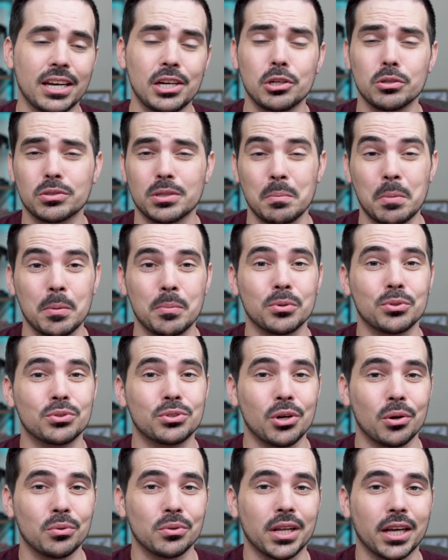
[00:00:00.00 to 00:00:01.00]
I know some people
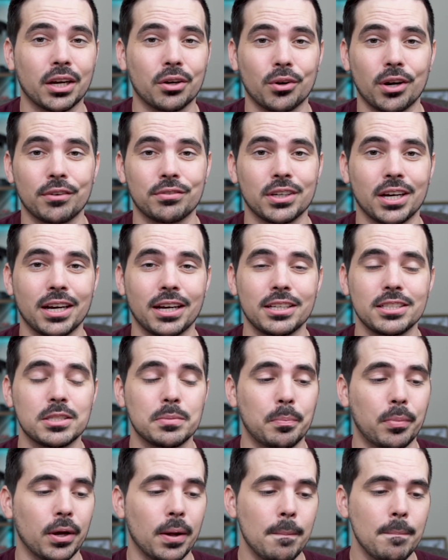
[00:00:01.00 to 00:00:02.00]
don't like Kraft Heinz,
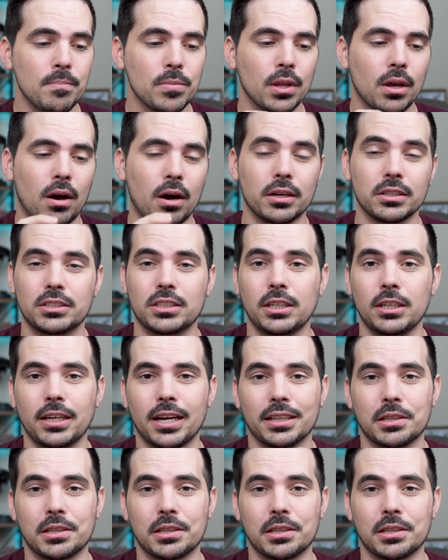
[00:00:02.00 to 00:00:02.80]
but honestly,